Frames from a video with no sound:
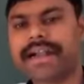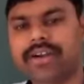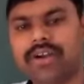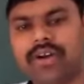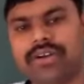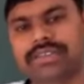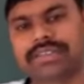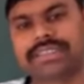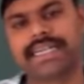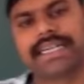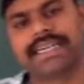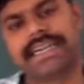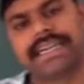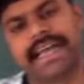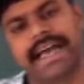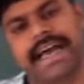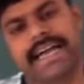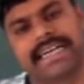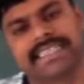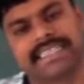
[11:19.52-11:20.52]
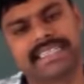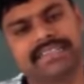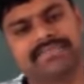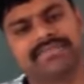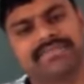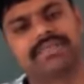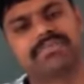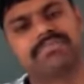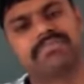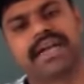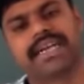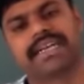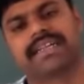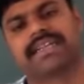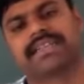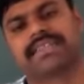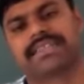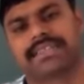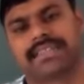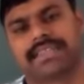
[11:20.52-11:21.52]
hydroxide reaction with
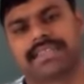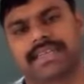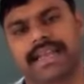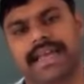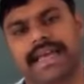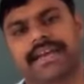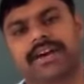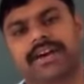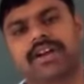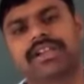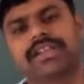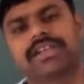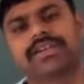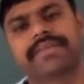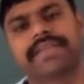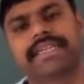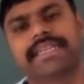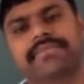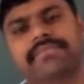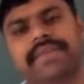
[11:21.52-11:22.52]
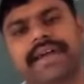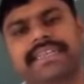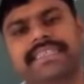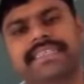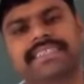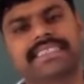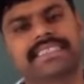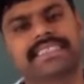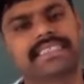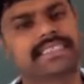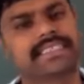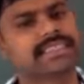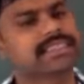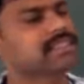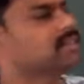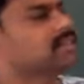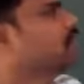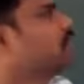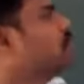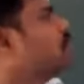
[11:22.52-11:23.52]
metals like aluminum and zinc
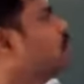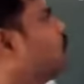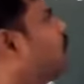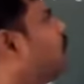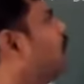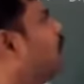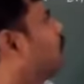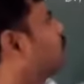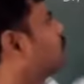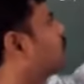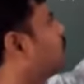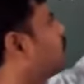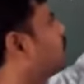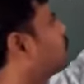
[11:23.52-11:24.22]
forms